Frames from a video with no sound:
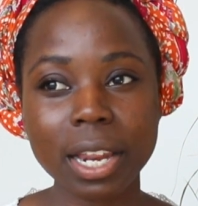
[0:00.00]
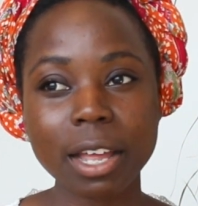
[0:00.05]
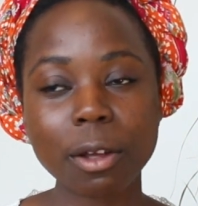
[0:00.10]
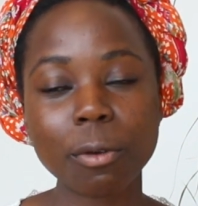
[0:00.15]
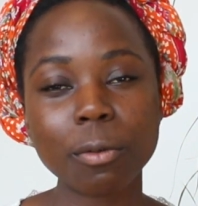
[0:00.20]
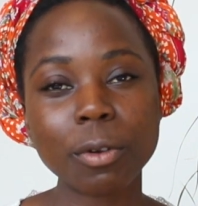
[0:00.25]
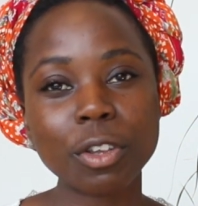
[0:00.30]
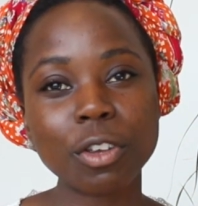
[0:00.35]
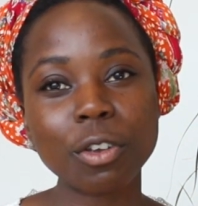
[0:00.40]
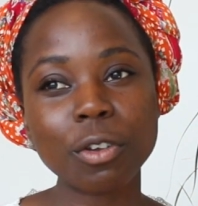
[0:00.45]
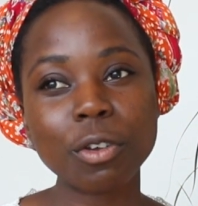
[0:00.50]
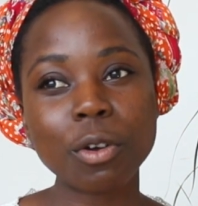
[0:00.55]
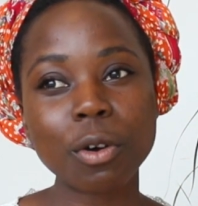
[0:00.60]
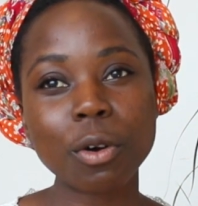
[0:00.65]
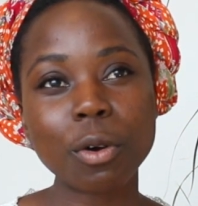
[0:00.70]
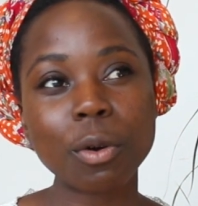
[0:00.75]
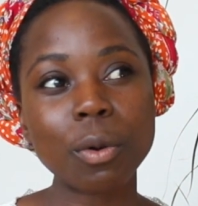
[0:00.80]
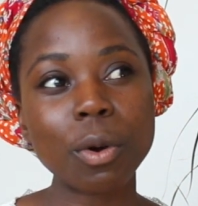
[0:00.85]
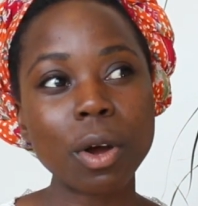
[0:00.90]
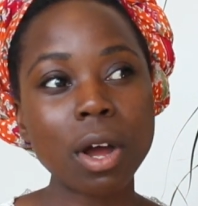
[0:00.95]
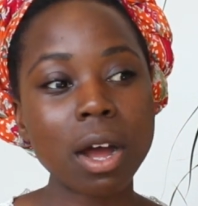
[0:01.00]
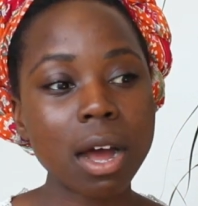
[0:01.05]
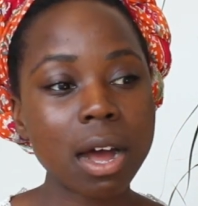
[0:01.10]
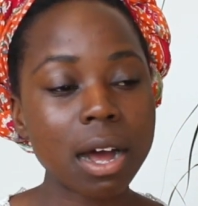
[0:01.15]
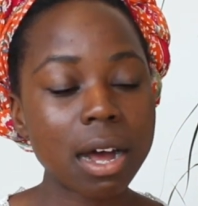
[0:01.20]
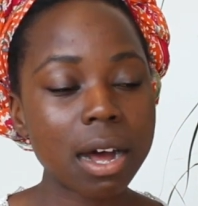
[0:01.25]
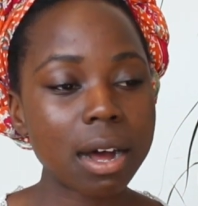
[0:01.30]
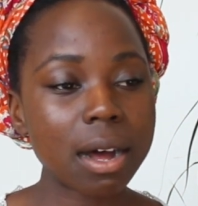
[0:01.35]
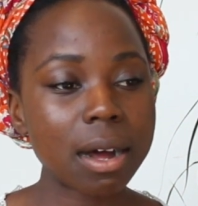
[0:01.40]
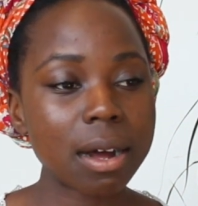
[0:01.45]
Like when you go
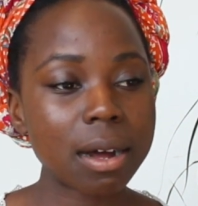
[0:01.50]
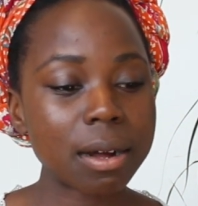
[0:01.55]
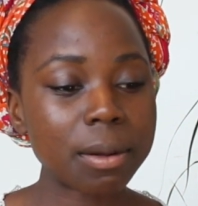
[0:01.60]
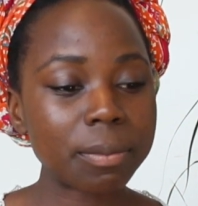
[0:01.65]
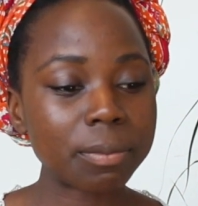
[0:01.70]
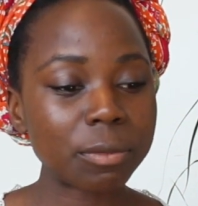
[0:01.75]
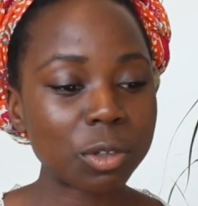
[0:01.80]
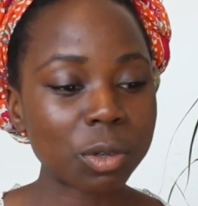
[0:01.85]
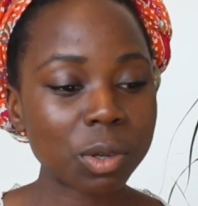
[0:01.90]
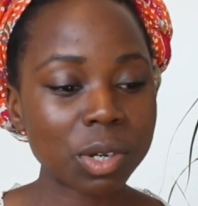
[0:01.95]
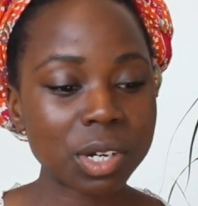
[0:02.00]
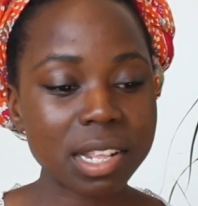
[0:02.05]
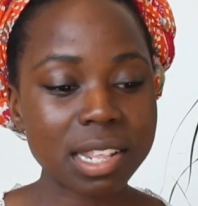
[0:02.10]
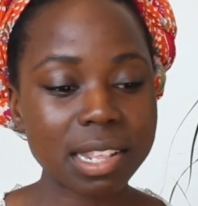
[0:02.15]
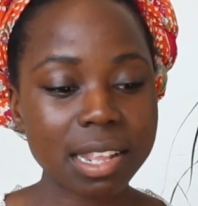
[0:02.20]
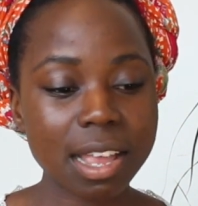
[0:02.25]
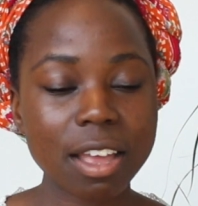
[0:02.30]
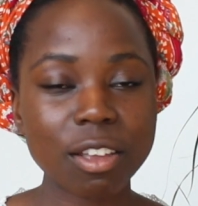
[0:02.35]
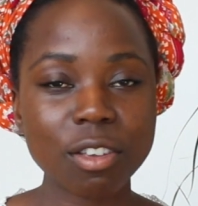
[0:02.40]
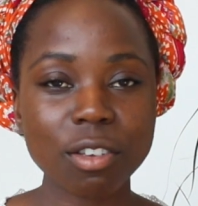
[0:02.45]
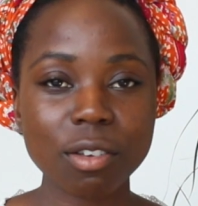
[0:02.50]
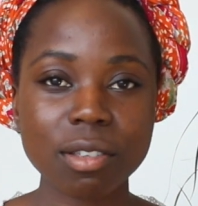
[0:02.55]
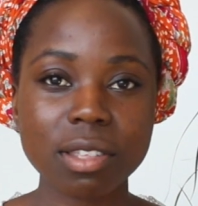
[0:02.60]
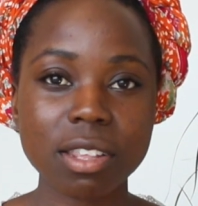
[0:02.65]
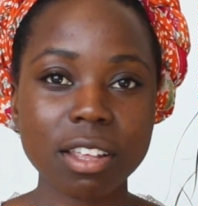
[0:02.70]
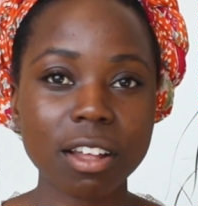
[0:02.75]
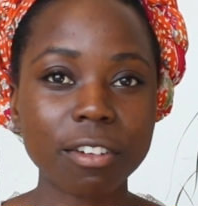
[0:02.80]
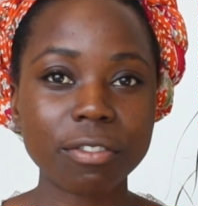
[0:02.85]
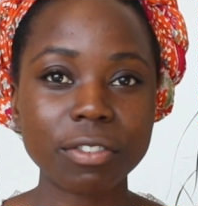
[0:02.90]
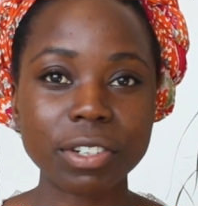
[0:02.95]
um, to understand
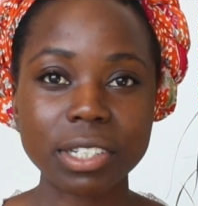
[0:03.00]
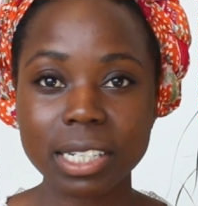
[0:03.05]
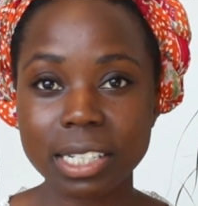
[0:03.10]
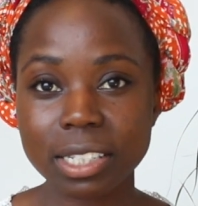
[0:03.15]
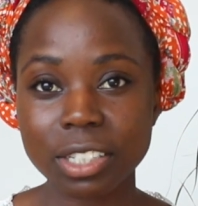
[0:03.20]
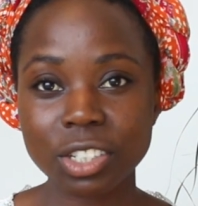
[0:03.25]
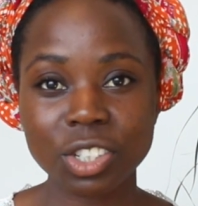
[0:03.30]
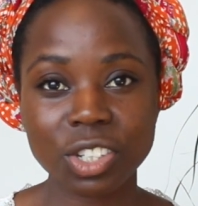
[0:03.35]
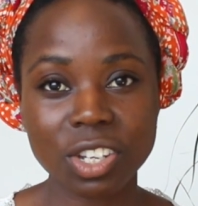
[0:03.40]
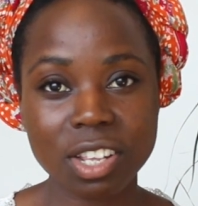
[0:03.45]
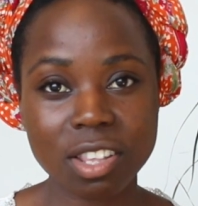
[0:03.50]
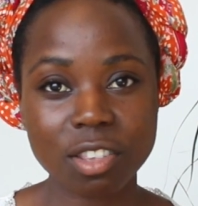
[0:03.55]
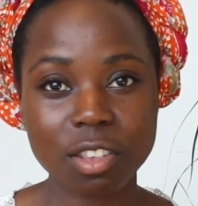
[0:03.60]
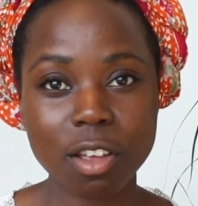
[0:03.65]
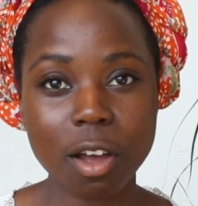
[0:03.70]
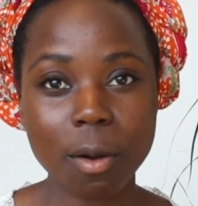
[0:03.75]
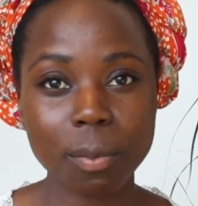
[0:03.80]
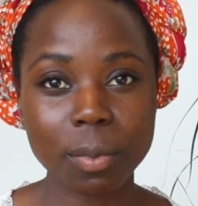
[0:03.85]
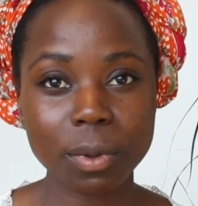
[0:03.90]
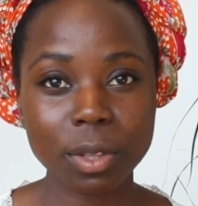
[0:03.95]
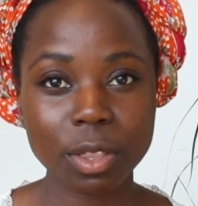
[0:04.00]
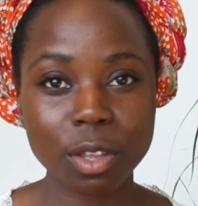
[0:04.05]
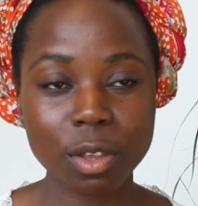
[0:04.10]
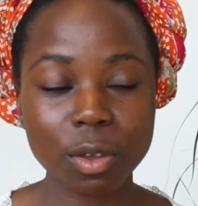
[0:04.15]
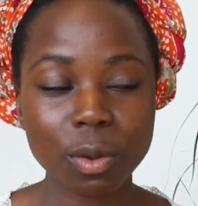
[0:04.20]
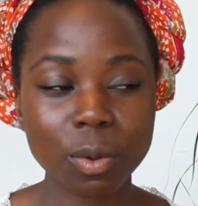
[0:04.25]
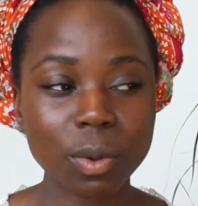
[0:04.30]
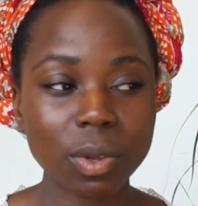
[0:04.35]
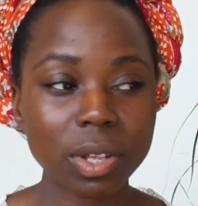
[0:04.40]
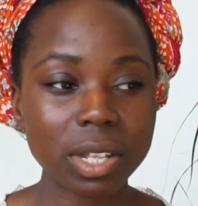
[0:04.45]
yourself. It doesn't just stop
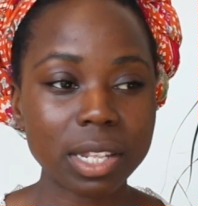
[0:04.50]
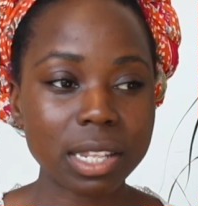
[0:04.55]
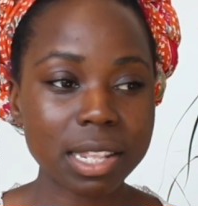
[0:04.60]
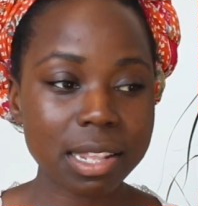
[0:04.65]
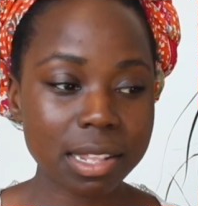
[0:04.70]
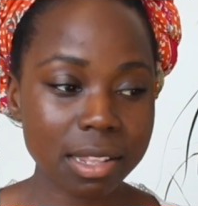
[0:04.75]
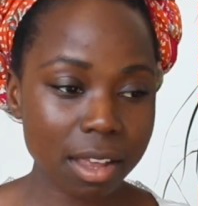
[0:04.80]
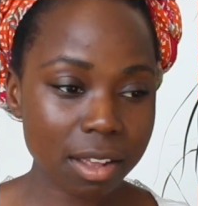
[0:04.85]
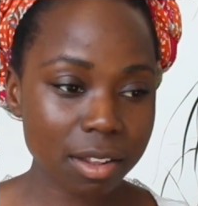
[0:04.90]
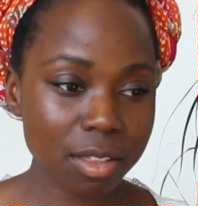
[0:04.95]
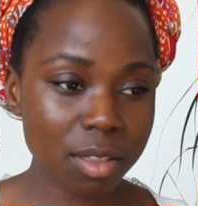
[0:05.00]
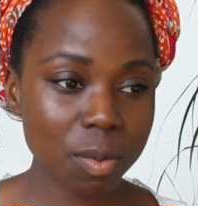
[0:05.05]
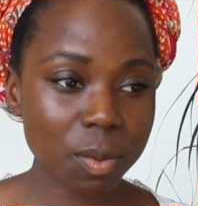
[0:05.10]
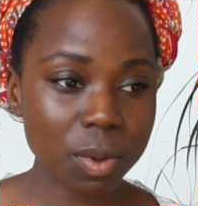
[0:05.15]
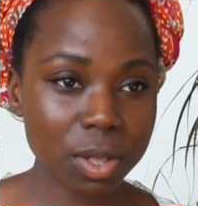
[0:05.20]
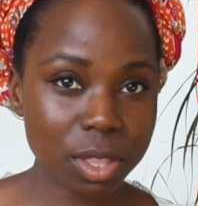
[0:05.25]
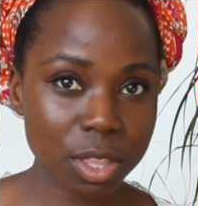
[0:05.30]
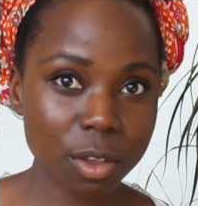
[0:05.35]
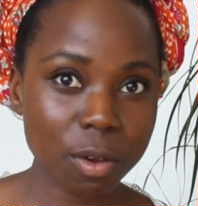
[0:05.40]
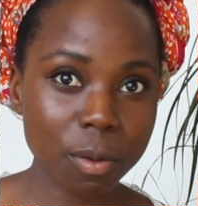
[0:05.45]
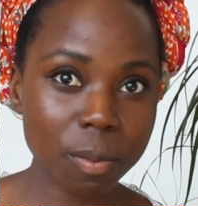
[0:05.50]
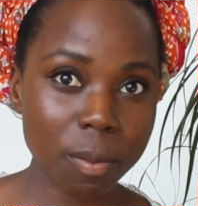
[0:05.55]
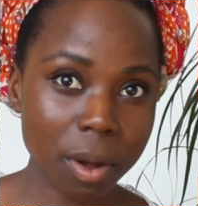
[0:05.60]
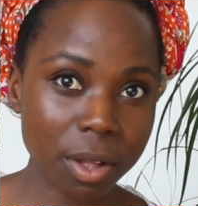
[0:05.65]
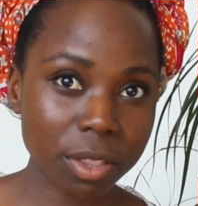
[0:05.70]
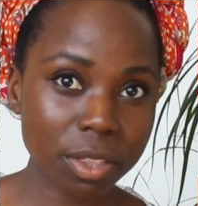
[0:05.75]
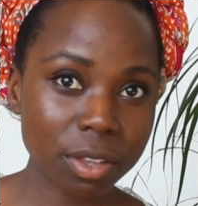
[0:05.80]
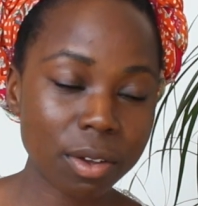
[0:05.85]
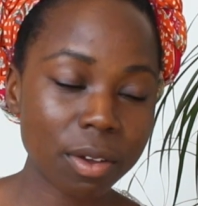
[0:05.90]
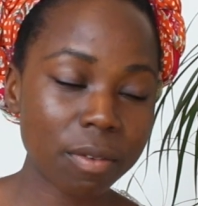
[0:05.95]
with you. It starts with your
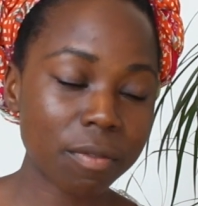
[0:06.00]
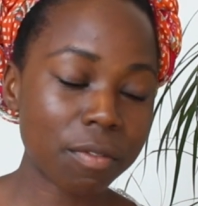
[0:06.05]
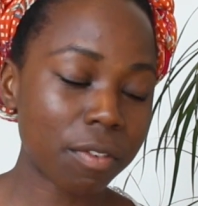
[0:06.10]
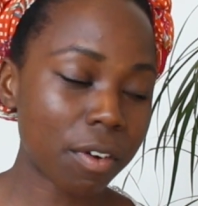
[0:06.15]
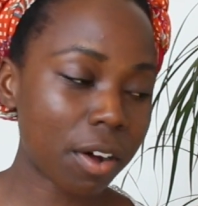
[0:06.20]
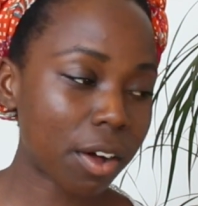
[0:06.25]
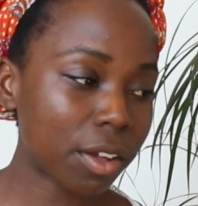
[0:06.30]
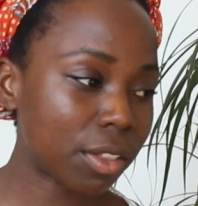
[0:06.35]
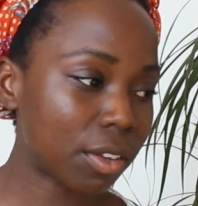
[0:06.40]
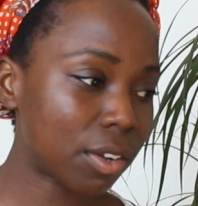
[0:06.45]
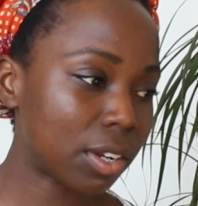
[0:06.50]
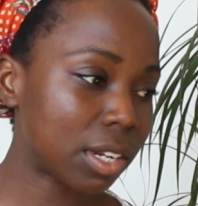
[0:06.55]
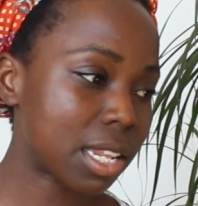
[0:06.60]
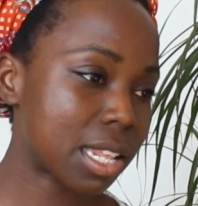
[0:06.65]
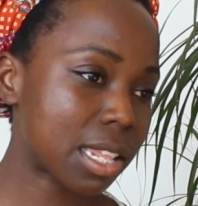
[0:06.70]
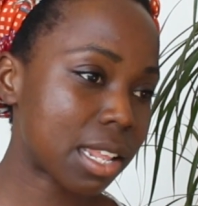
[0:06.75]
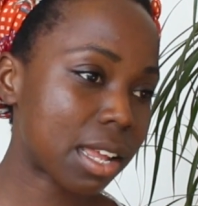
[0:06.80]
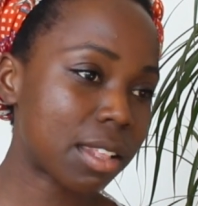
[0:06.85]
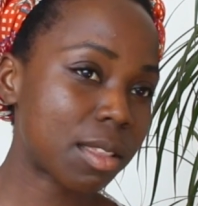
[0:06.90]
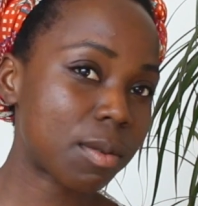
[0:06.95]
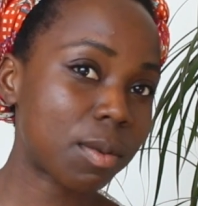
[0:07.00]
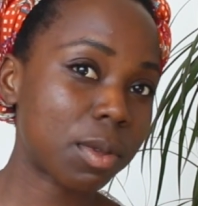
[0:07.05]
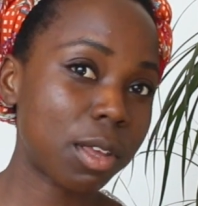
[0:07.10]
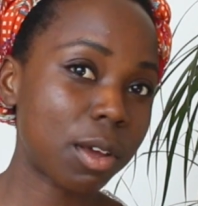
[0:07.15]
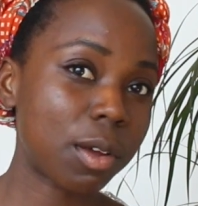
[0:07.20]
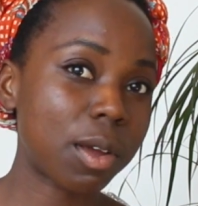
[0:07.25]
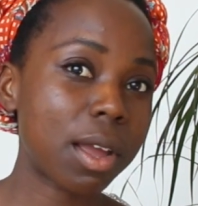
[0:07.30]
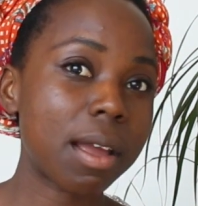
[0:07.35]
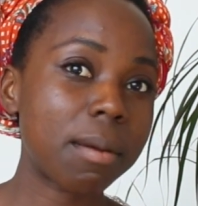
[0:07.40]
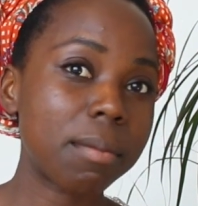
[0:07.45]
mother and father. It starts with
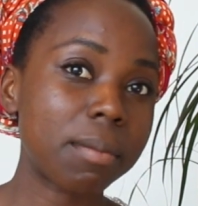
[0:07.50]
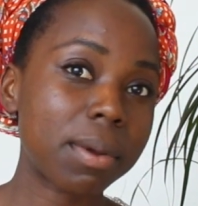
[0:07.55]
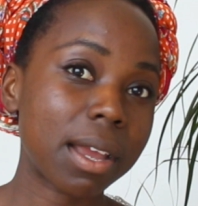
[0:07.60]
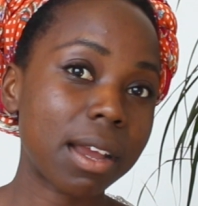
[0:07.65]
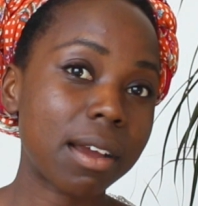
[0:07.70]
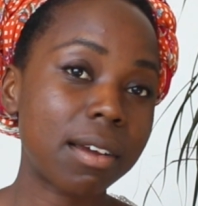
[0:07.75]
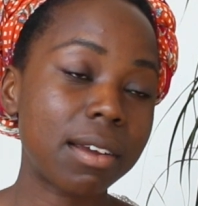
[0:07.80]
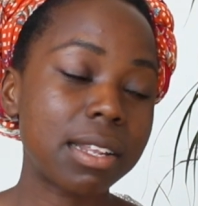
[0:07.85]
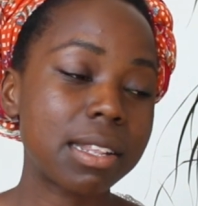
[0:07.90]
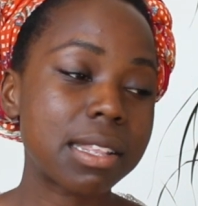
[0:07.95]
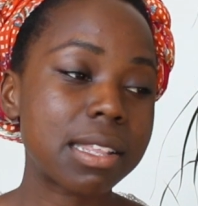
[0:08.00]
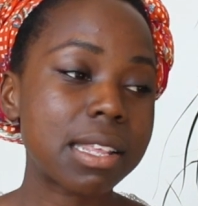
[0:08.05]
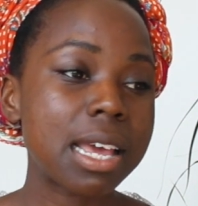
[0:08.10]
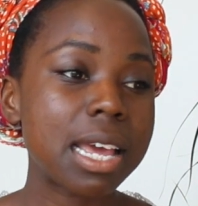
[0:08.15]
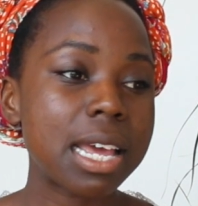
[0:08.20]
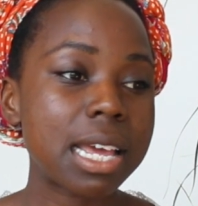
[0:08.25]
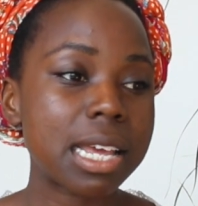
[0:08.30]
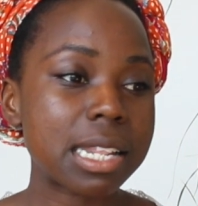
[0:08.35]
your grandparents.